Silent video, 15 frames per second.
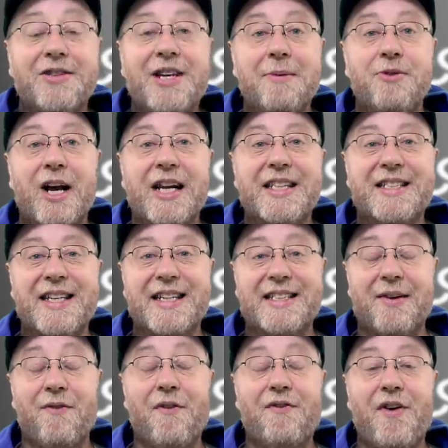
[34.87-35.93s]
the Snapdragon six
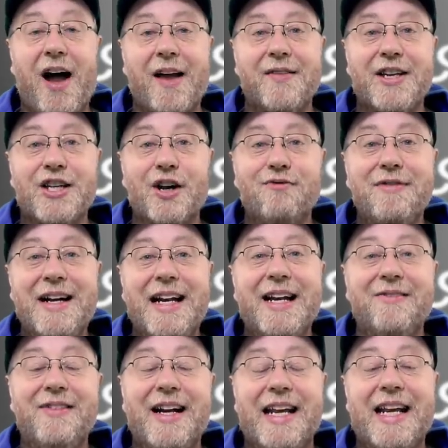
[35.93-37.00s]
seventy-five is a
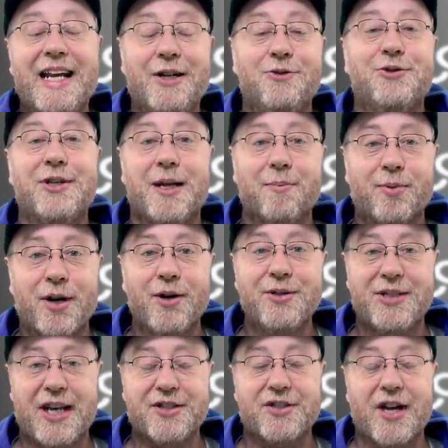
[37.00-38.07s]
really, really interesting
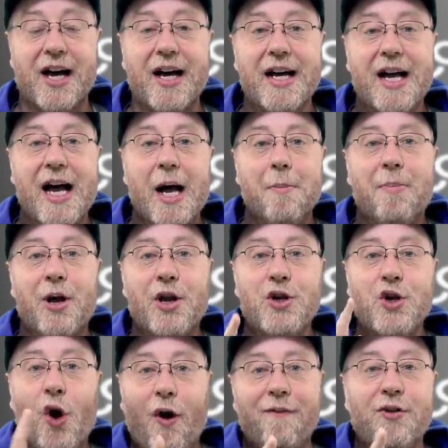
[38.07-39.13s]
processor, but
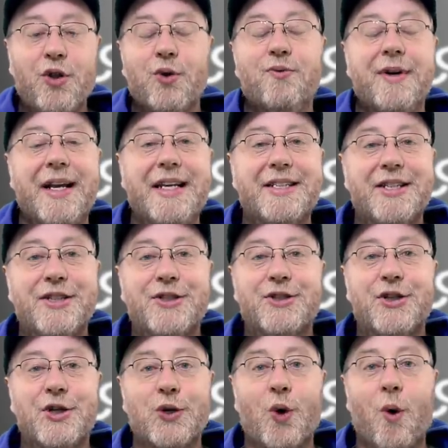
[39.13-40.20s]
not for the reasons
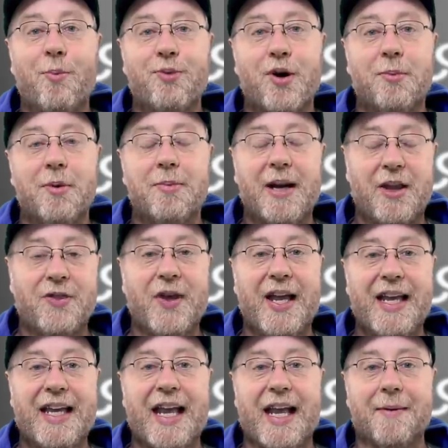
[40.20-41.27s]
that you're probably
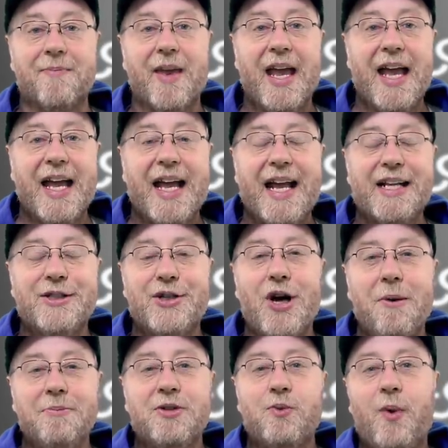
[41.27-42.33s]
thinking. In
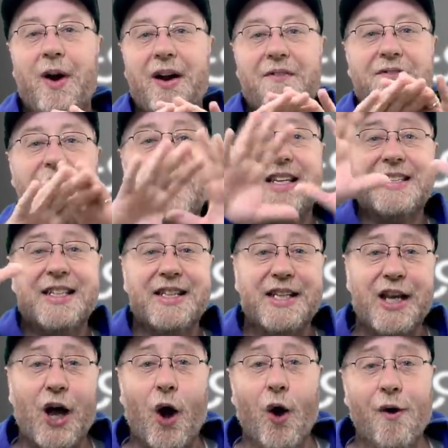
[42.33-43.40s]
terms of where it fits in
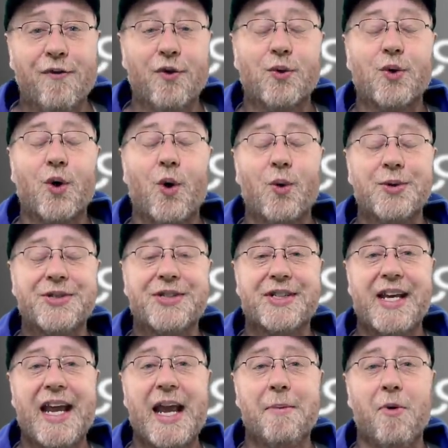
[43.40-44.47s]
the overall
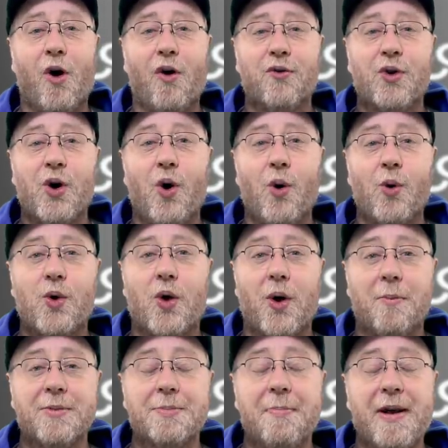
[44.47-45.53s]
scheme of
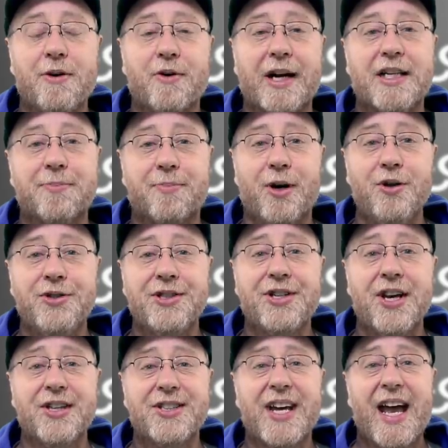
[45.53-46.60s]
Qualcomm's mid-range
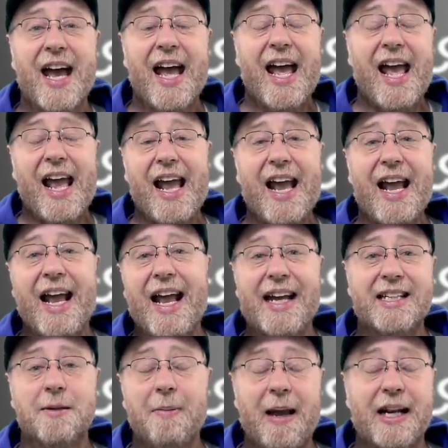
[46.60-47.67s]
processors, it,
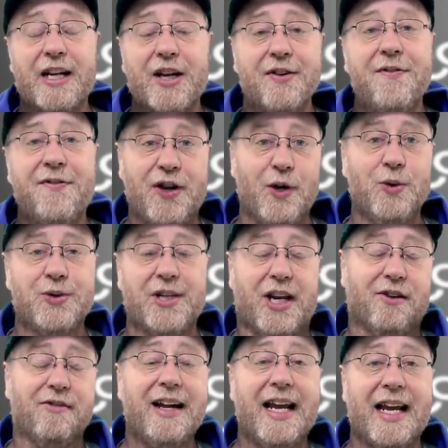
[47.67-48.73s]
it's a bit
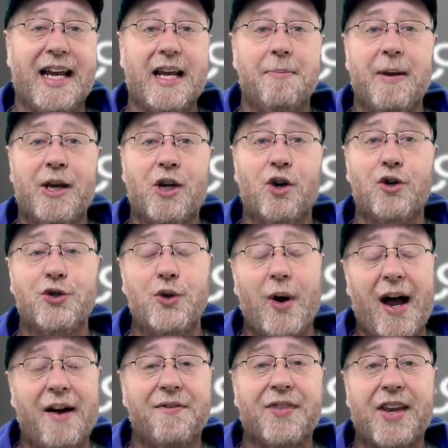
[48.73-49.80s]
confusing really, because you
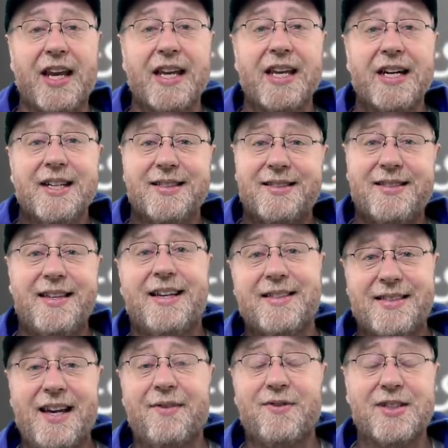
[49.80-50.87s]
have the six
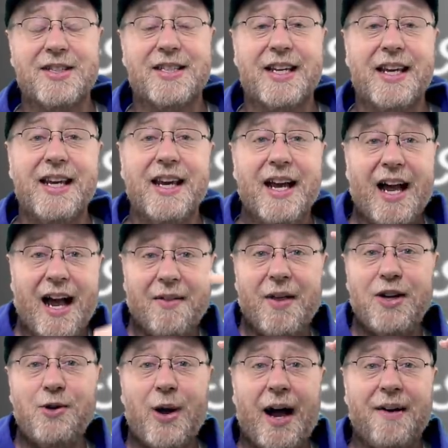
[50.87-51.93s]
seventy and
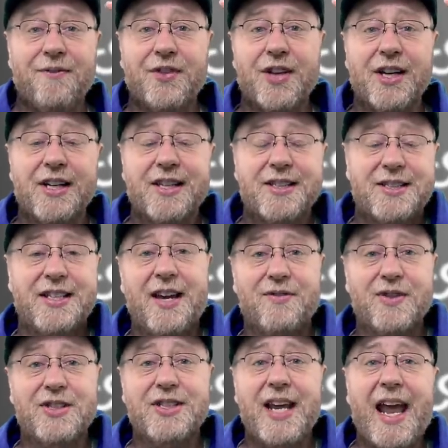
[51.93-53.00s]
then you have the
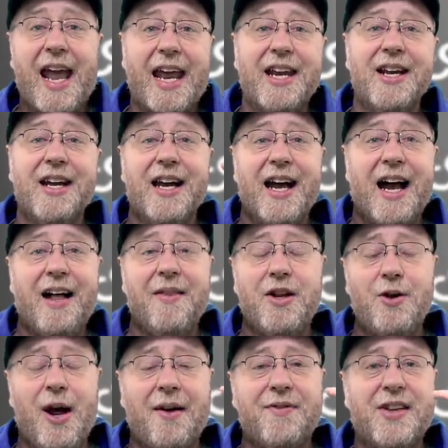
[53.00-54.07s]
seven ten, and then
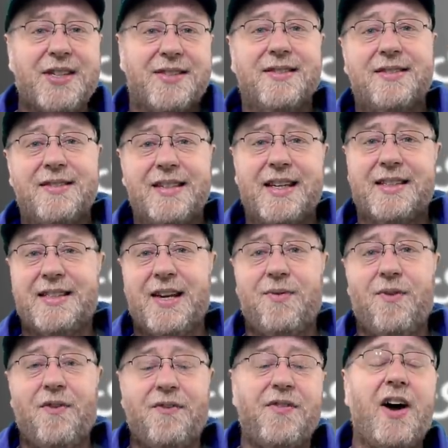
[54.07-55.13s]
you have this six
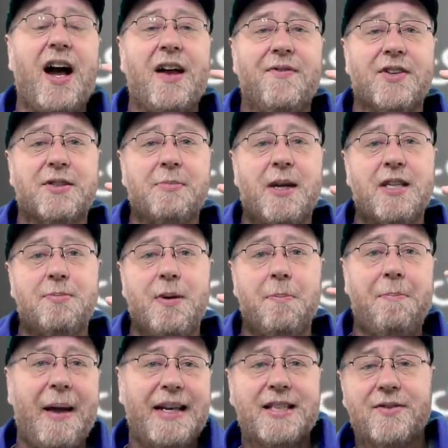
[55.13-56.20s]
seventy-five that's meant to be
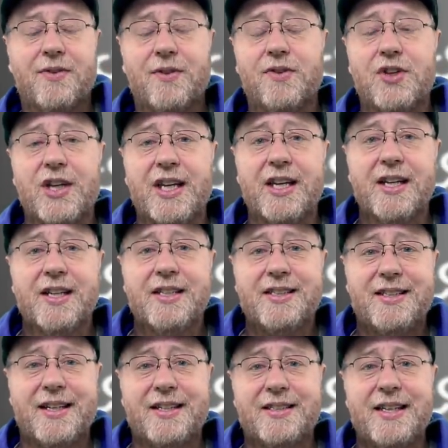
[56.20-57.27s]
better than the
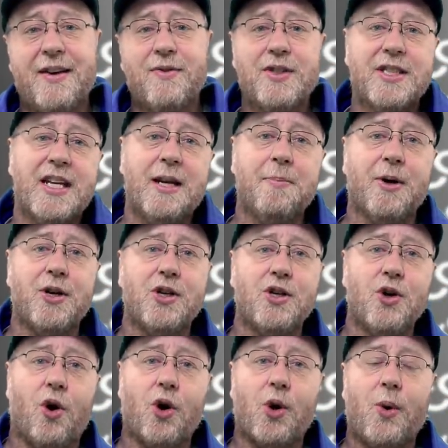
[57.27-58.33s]
six seventy, but
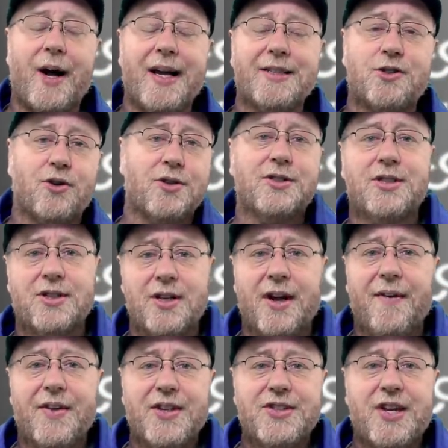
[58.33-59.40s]
not quite as good as the
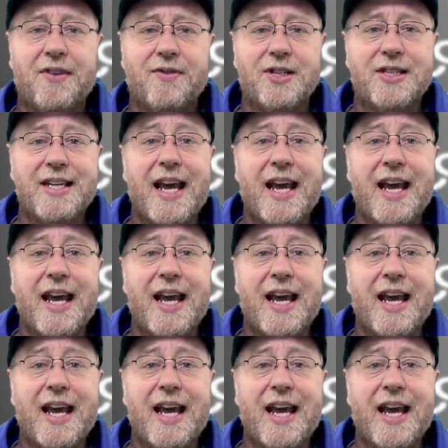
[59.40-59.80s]
seven